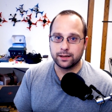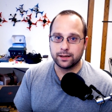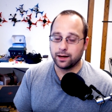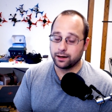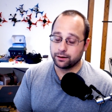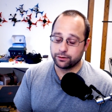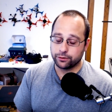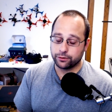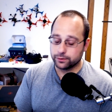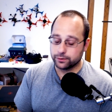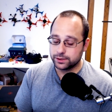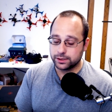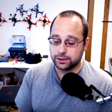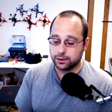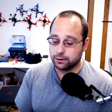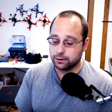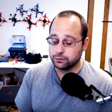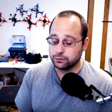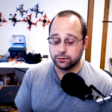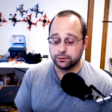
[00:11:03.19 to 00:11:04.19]
not a thirteen
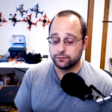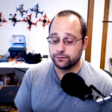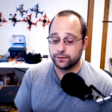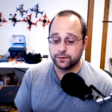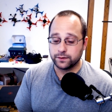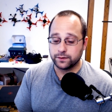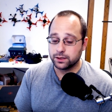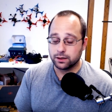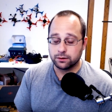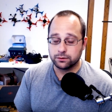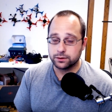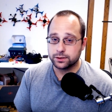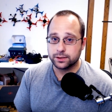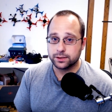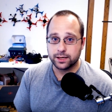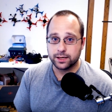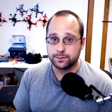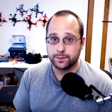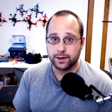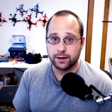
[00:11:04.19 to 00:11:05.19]
hundred or fifteen hundred
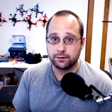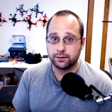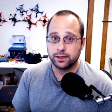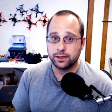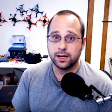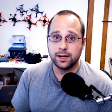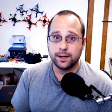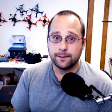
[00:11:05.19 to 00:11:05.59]
size battery